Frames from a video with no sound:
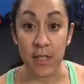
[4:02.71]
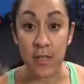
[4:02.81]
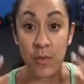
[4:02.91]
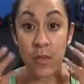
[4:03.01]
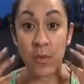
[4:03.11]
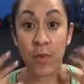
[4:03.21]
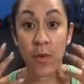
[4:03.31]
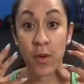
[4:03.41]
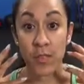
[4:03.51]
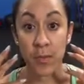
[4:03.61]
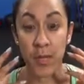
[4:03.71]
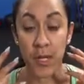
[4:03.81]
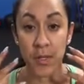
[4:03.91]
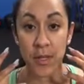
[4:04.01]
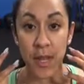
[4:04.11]
So we just want to focus up
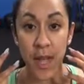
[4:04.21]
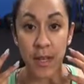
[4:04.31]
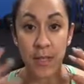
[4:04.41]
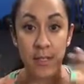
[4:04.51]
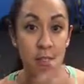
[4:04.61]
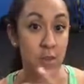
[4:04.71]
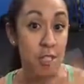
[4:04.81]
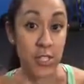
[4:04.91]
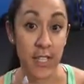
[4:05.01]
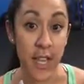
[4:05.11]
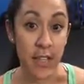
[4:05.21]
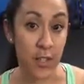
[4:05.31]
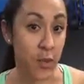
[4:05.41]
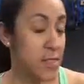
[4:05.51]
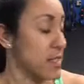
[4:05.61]
here on the neck, so it's just the
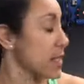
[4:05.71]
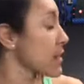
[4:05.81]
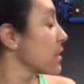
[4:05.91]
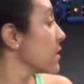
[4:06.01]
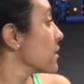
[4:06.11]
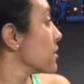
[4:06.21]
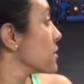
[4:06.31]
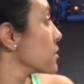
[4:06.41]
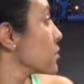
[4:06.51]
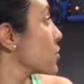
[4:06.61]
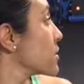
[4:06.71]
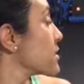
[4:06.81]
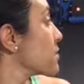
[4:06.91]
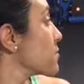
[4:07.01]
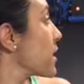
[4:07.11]
head twisting. So
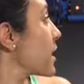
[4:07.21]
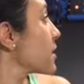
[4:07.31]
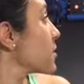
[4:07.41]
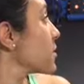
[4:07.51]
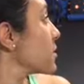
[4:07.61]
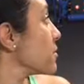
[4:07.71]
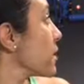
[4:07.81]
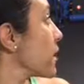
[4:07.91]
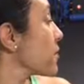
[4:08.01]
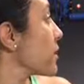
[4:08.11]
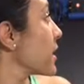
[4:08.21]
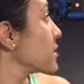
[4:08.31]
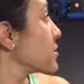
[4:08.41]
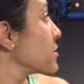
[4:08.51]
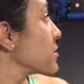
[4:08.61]
twisting back, looking back
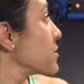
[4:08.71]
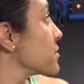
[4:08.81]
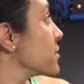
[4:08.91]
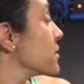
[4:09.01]
behind you.